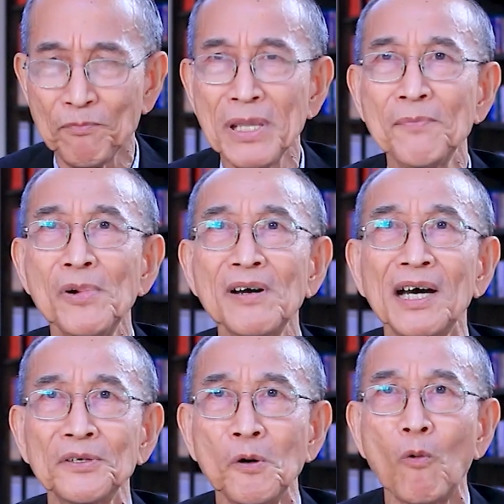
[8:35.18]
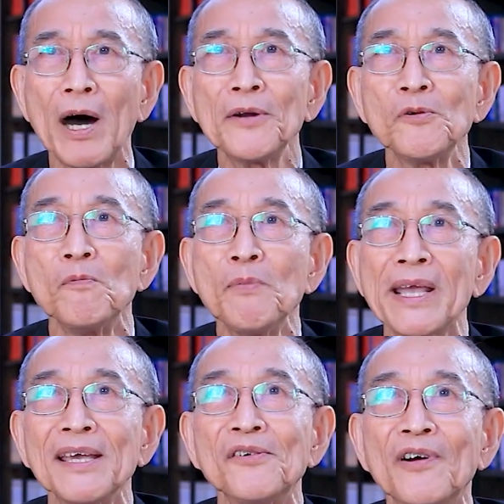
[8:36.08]
people are the ones who
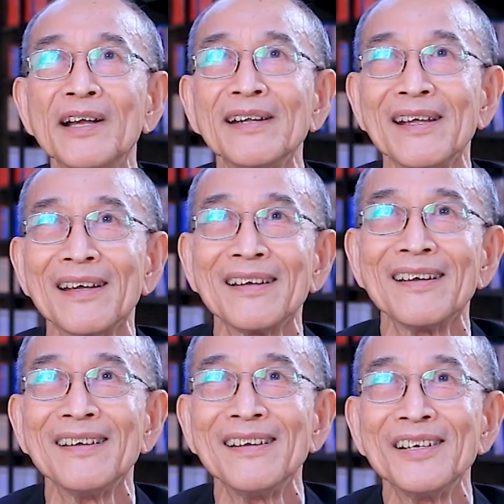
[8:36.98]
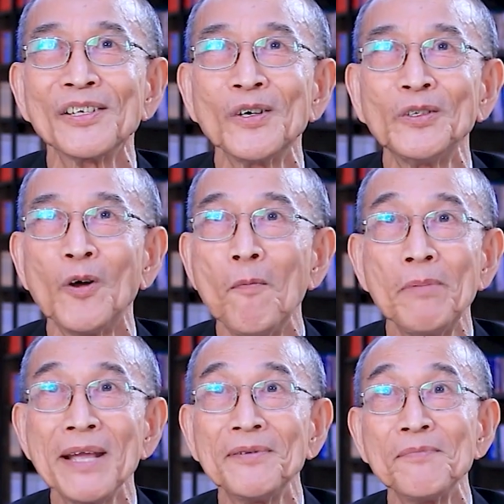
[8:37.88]
make it running. So don't
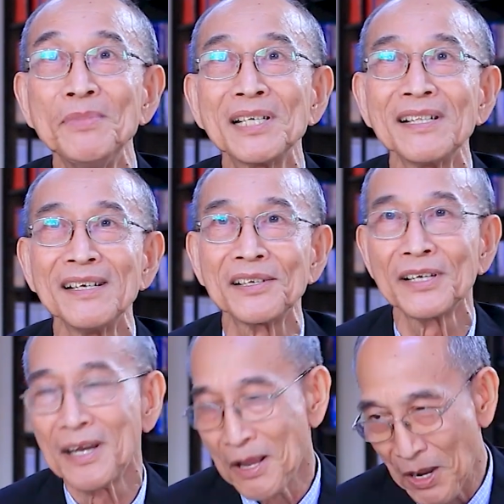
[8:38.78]
blame the business.